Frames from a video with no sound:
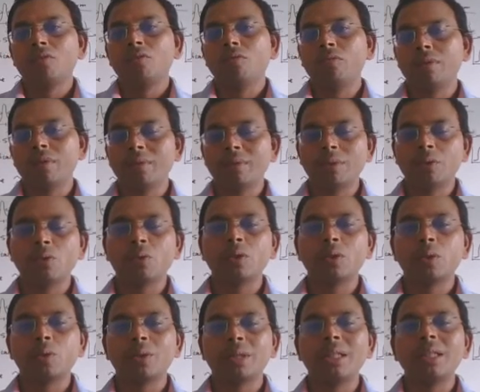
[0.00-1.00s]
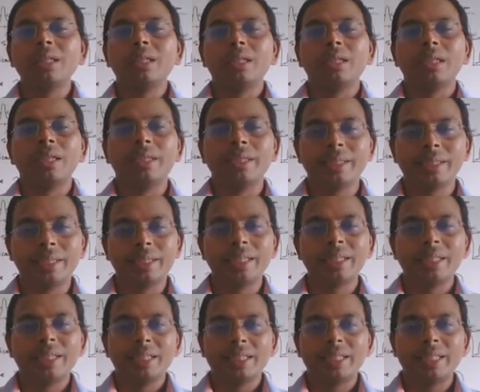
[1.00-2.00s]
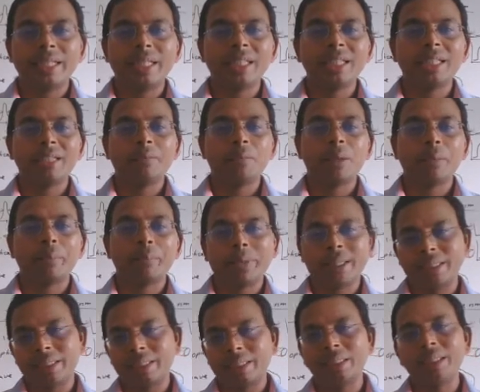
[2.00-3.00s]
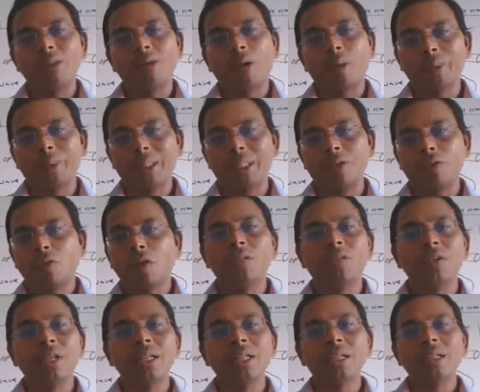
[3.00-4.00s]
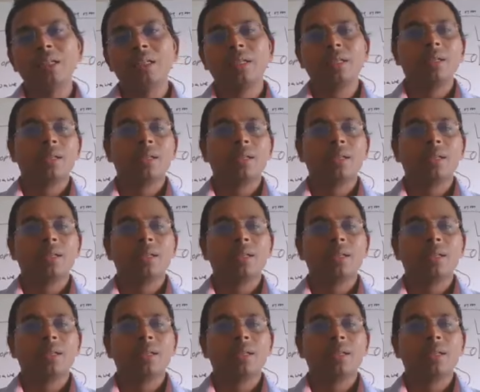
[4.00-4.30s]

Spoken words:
we will go through the history and development in optical fiber.